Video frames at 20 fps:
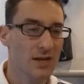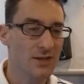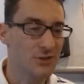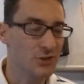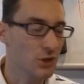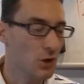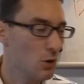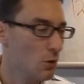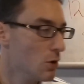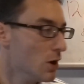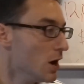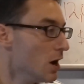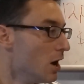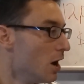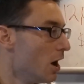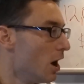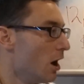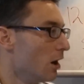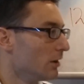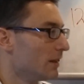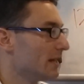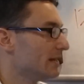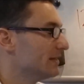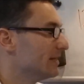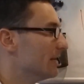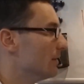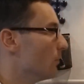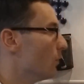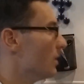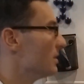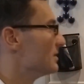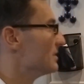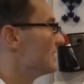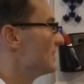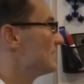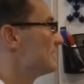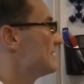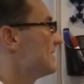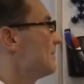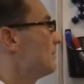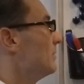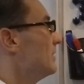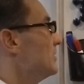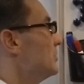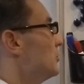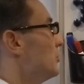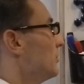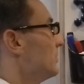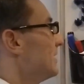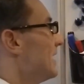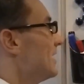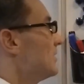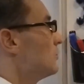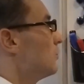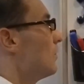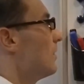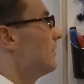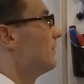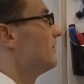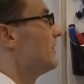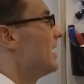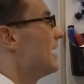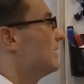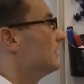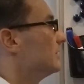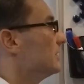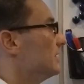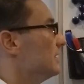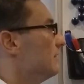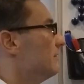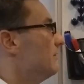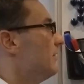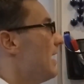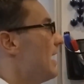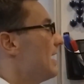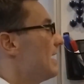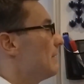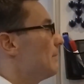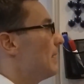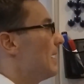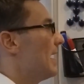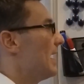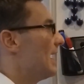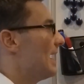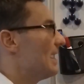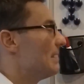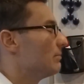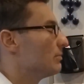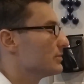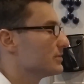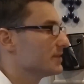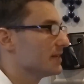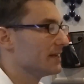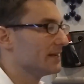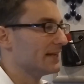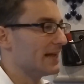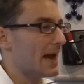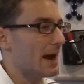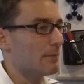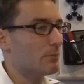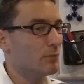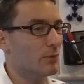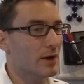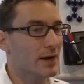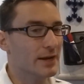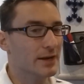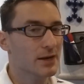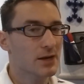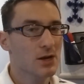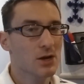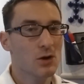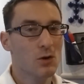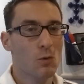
And so all I did was I simply took that $12,000, divided it by an 8% cap rate,